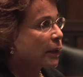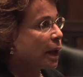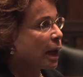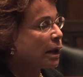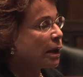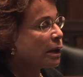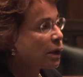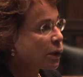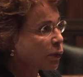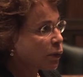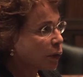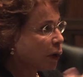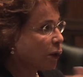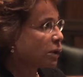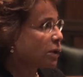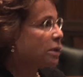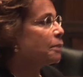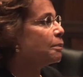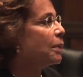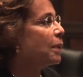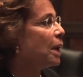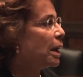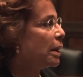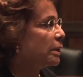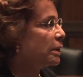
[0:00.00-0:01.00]
And he wrote
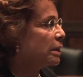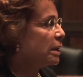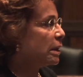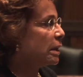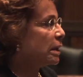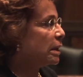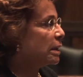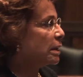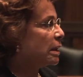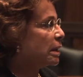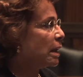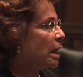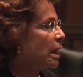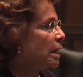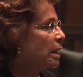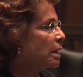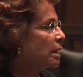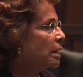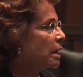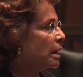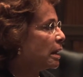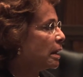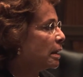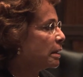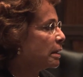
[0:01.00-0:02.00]
about it,
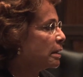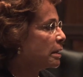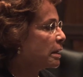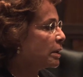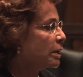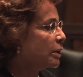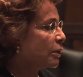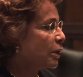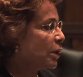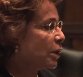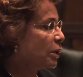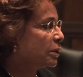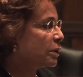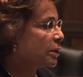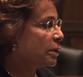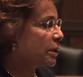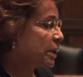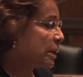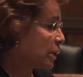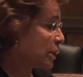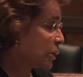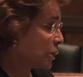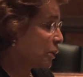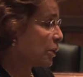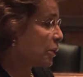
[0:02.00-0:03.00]
and he wrote
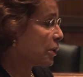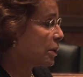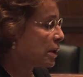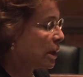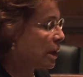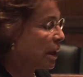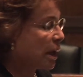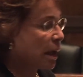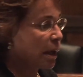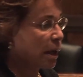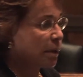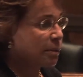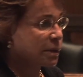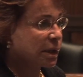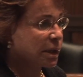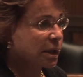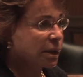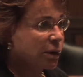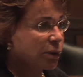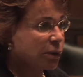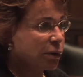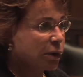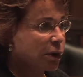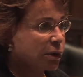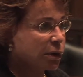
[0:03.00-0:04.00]
in the New York Times, and
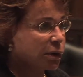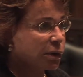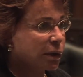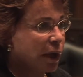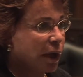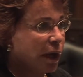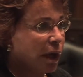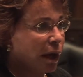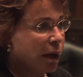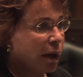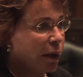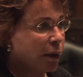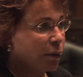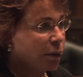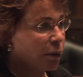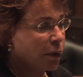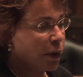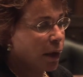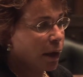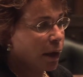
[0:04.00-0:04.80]
he wrote how